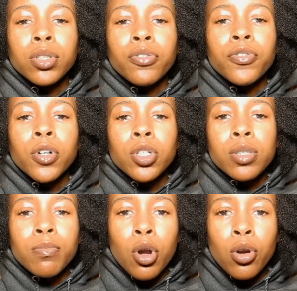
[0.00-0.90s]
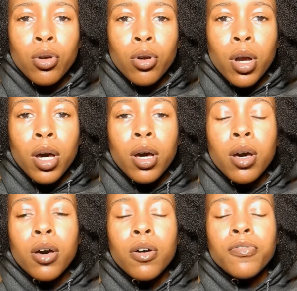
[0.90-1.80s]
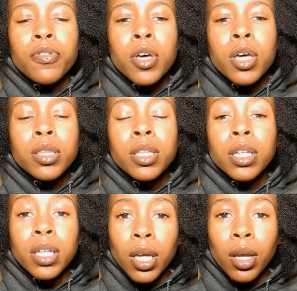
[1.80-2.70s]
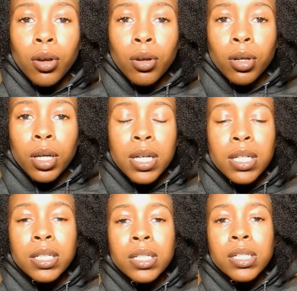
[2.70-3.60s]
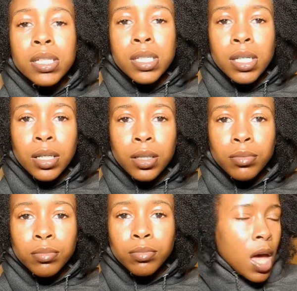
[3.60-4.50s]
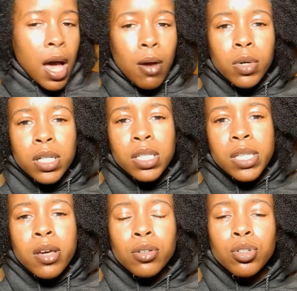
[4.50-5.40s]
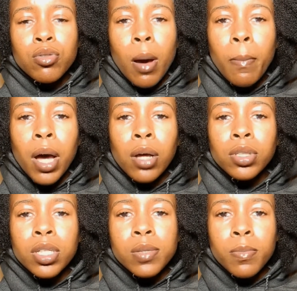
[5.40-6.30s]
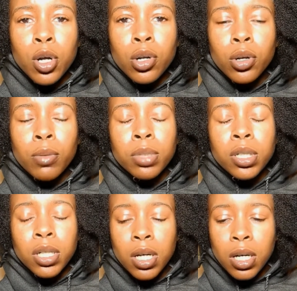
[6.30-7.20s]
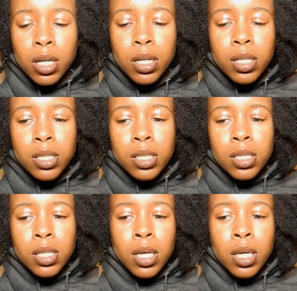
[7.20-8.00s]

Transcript: the first murder of the year in DC. I want to tell you about this murder because,